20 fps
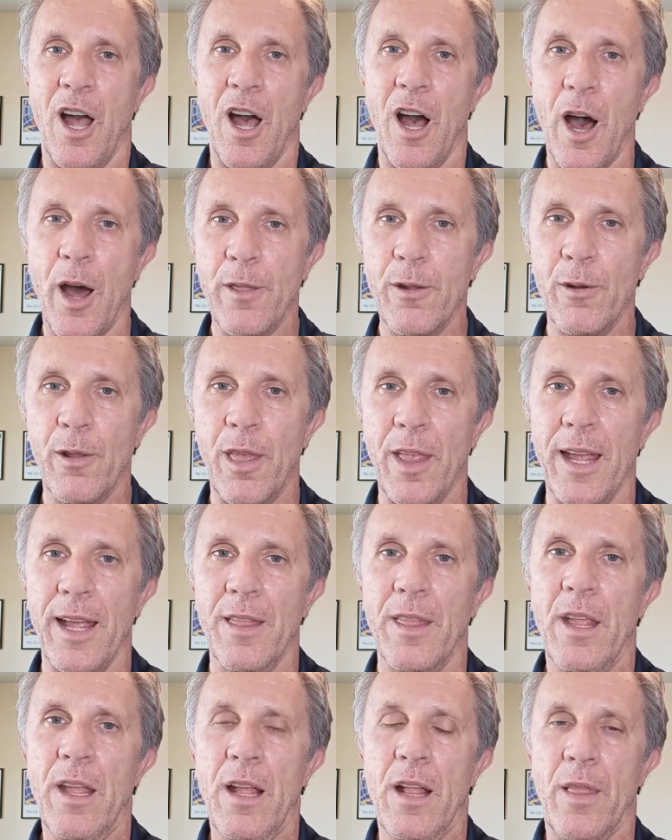other
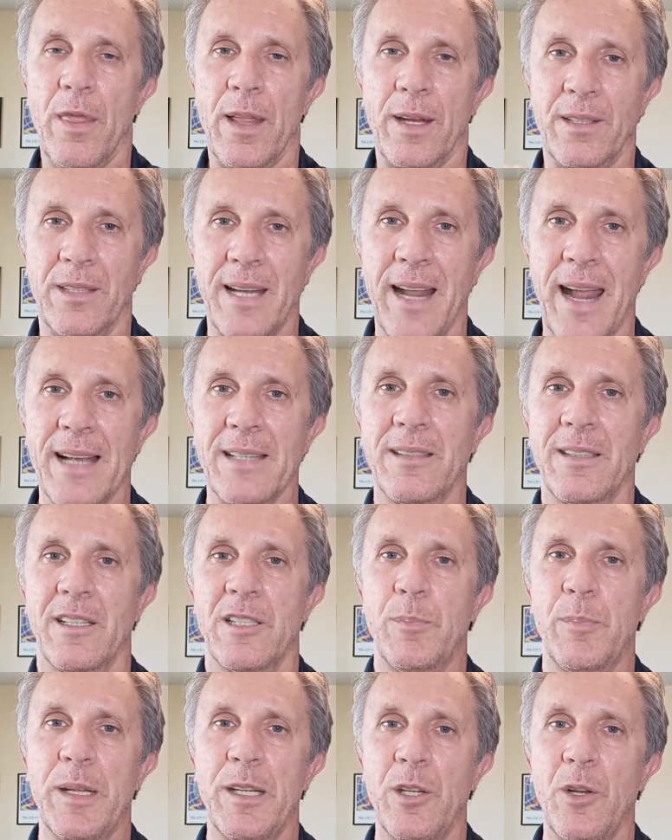than the test
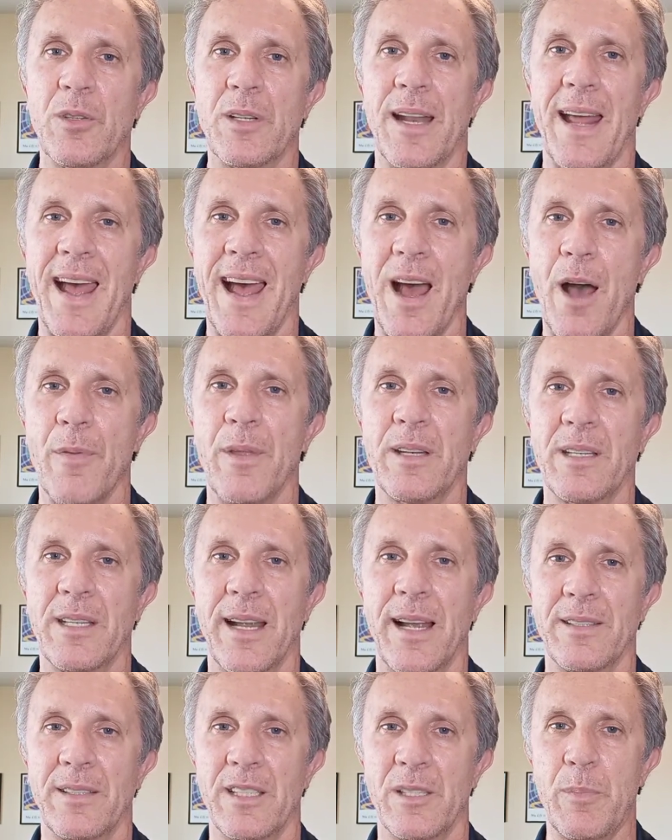that's being used and how the
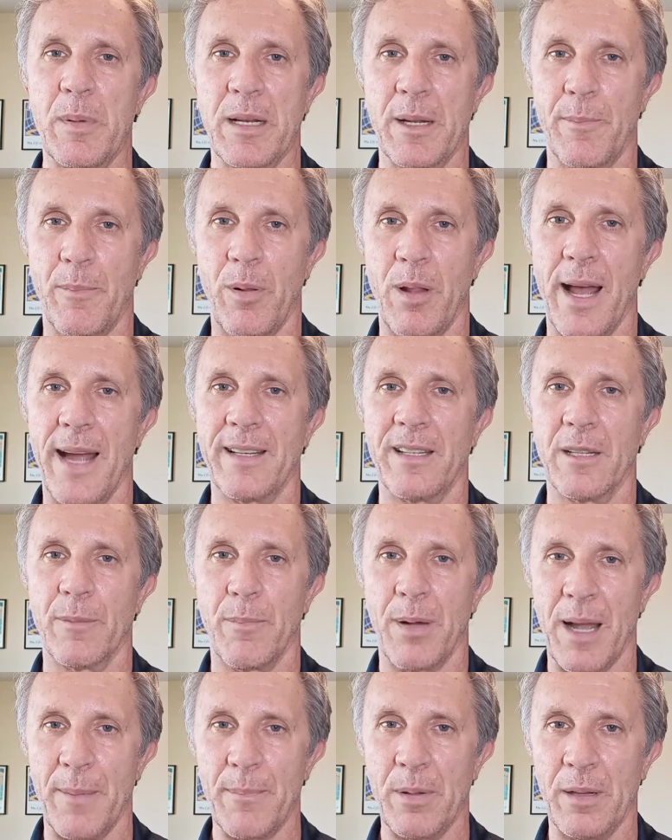test is being applied to the
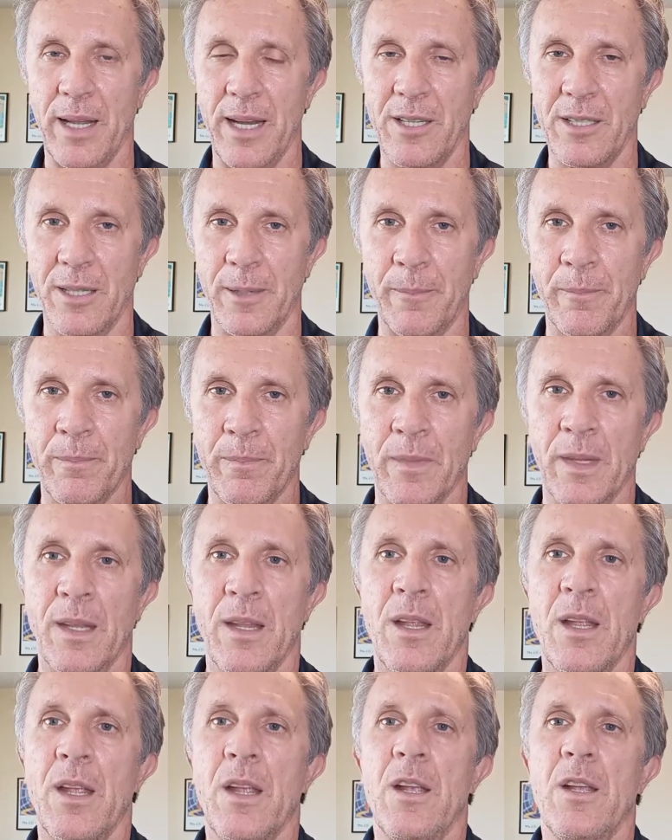population.
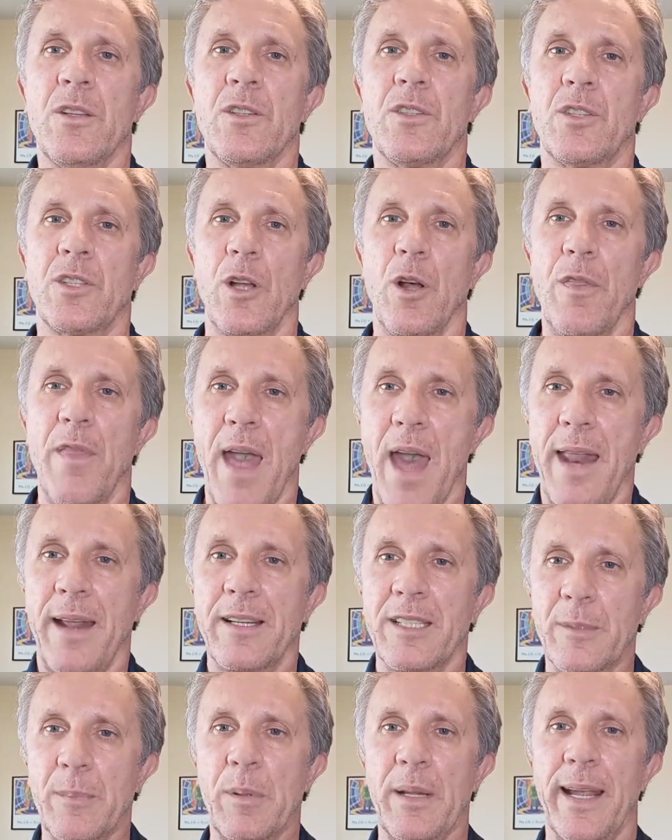So that
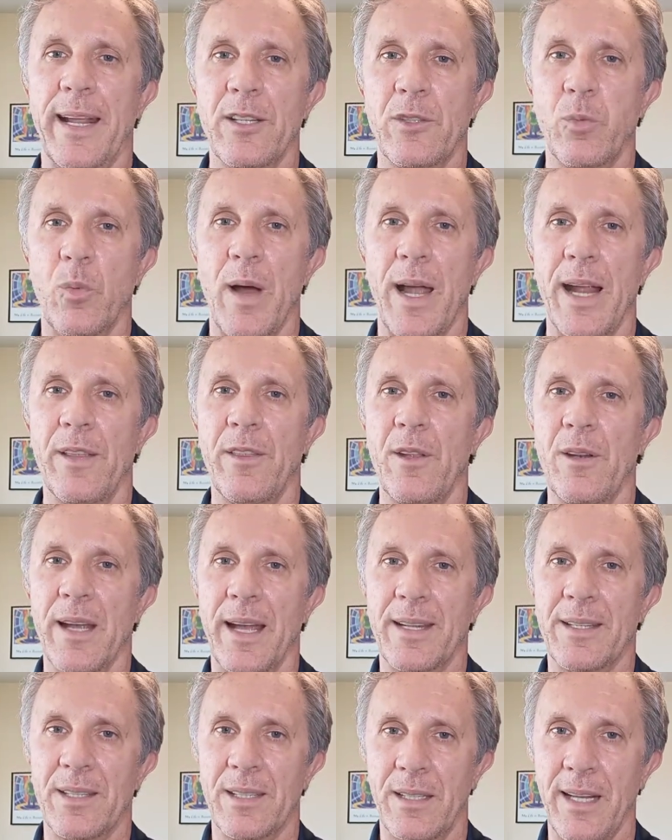explains why in the
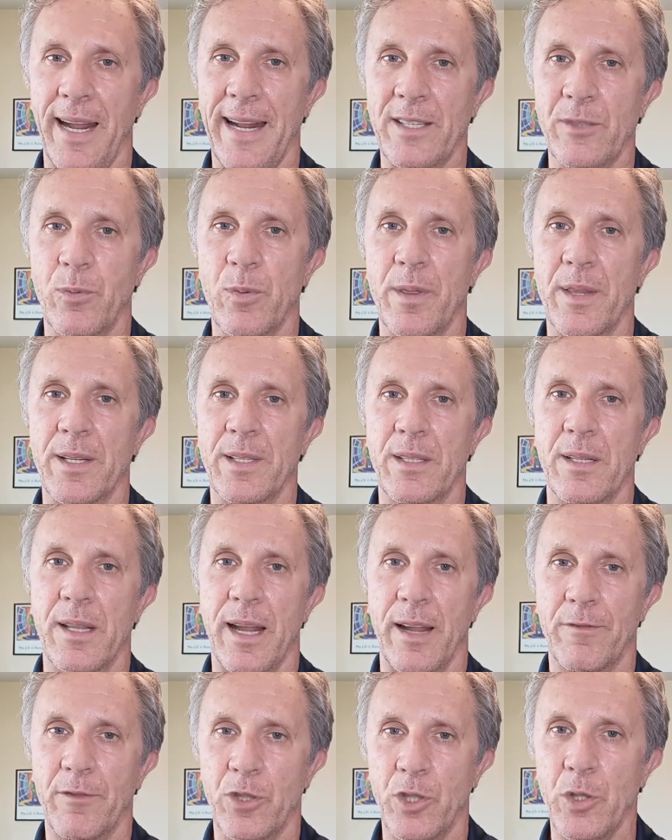United States, where they
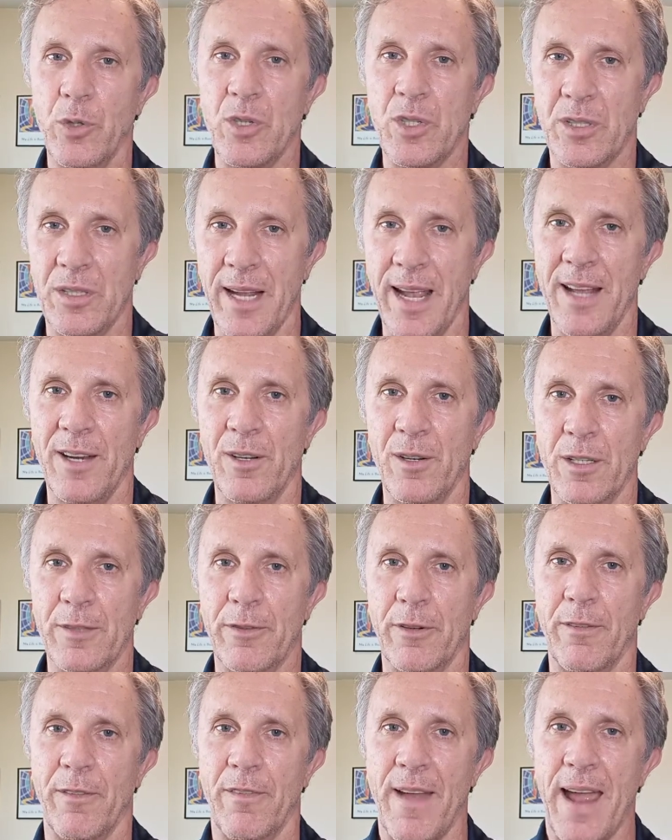have two standards
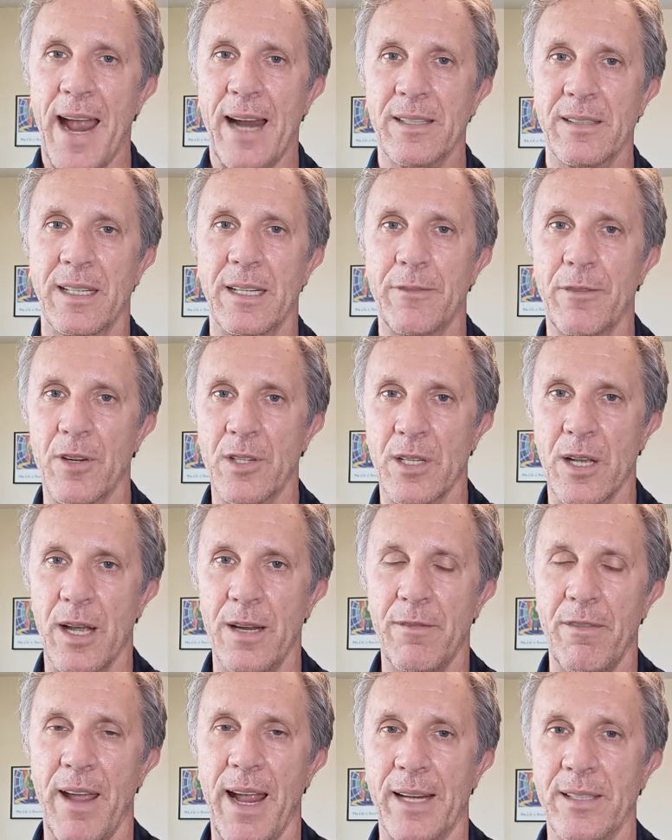for vaccinated versus
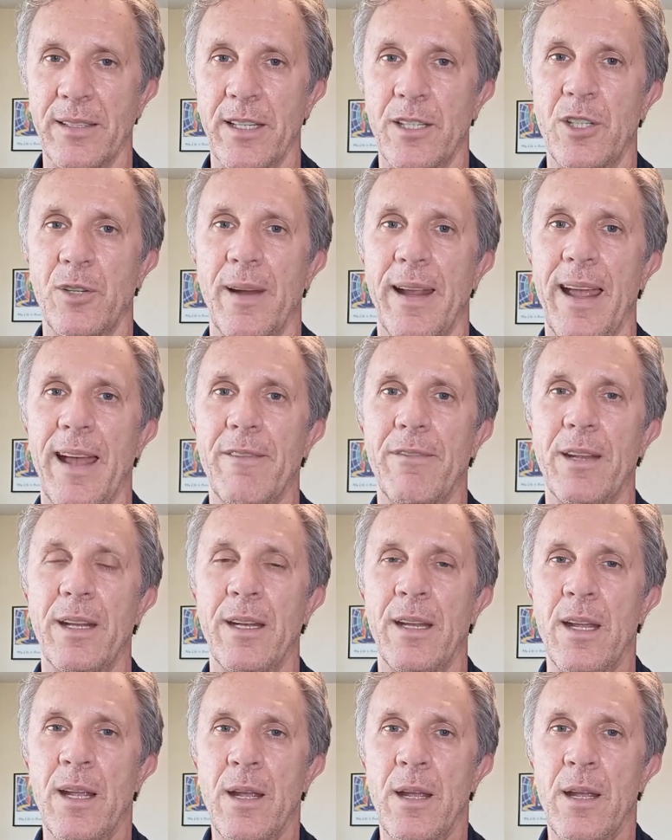unvaccinated, you're having